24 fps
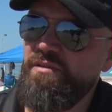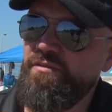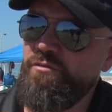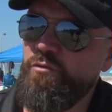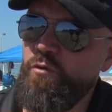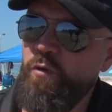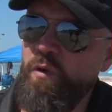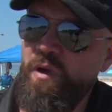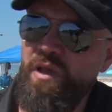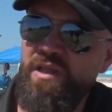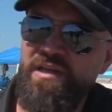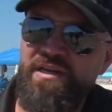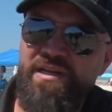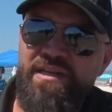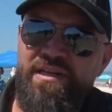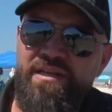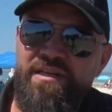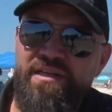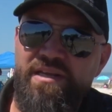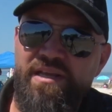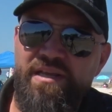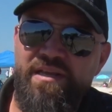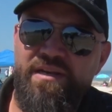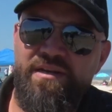
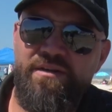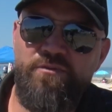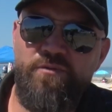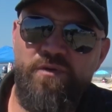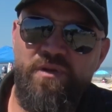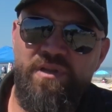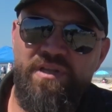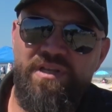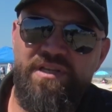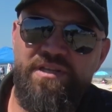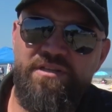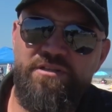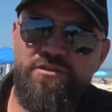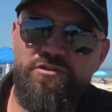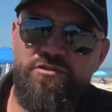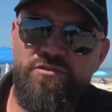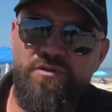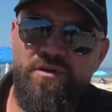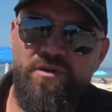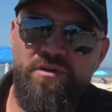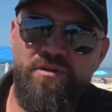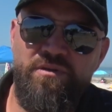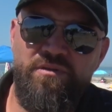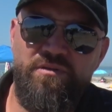quality and quality
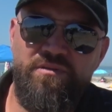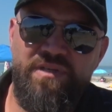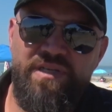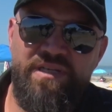control,